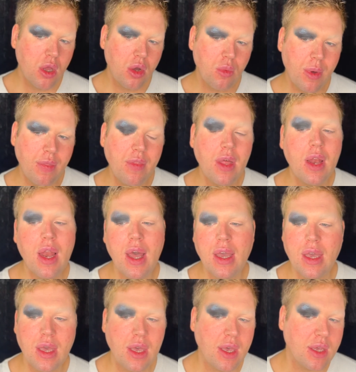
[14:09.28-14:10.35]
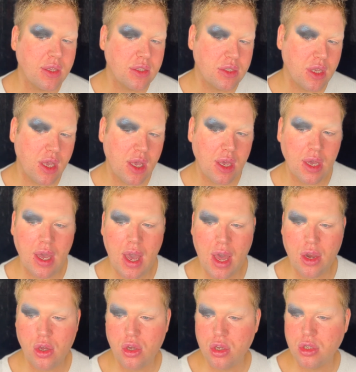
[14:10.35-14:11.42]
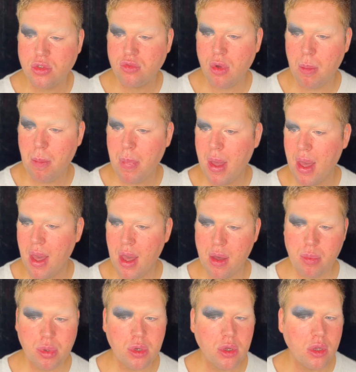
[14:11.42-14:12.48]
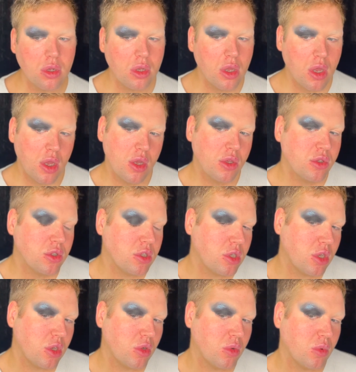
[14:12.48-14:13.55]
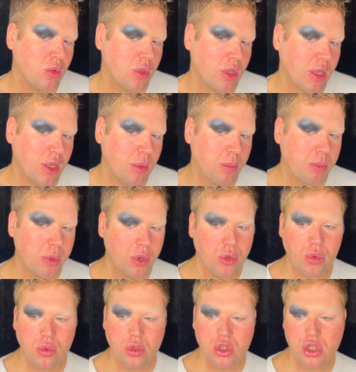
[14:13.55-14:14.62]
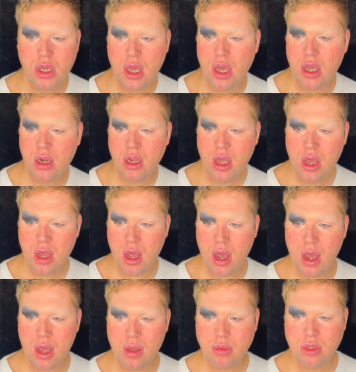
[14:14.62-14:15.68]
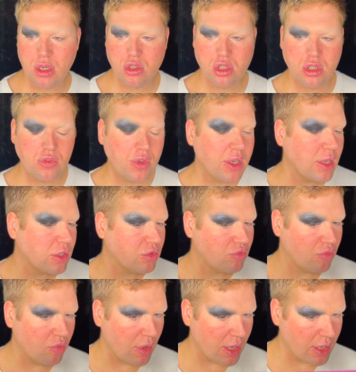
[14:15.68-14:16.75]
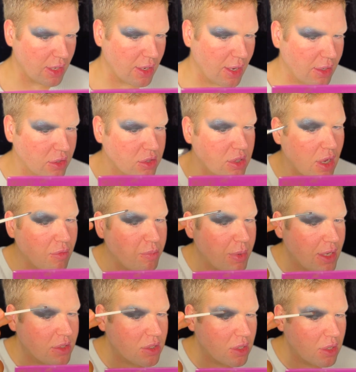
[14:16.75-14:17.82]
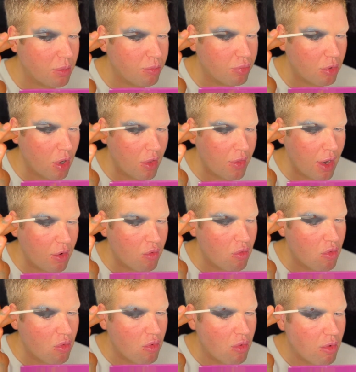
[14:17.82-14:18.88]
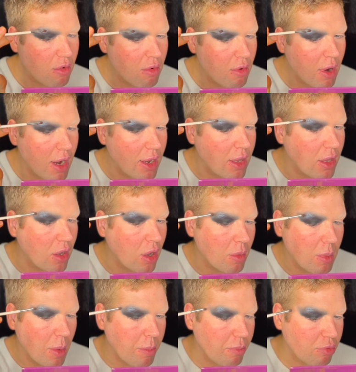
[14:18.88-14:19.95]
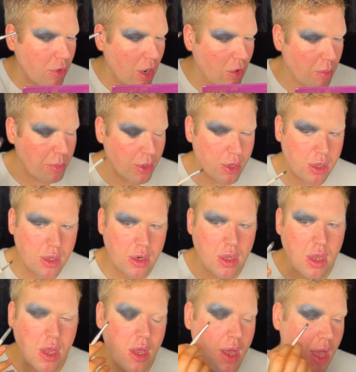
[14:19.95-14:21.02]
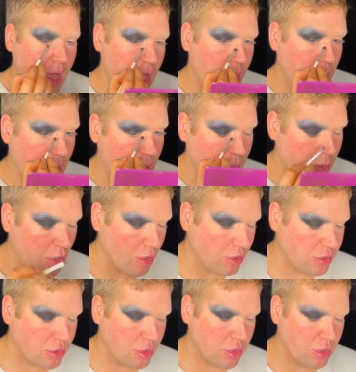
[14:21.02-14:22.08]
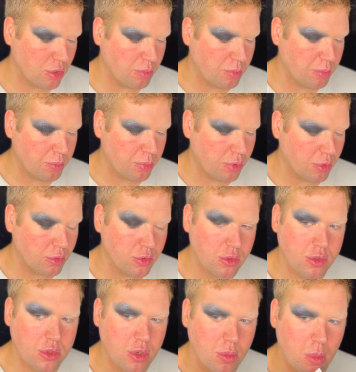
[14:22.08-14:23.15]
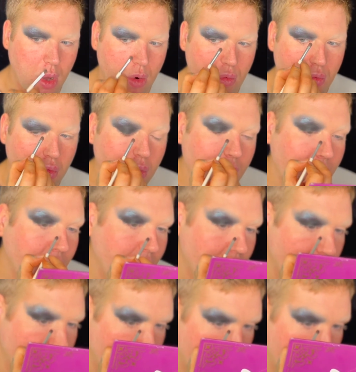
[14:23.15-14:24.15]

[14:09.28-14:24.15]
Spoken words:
when the light hits it, it kind of goes from purple to like a blue shade. So I just think it's really nice. So I've basically brought that right on my brow bone, and I'm also gonna put some right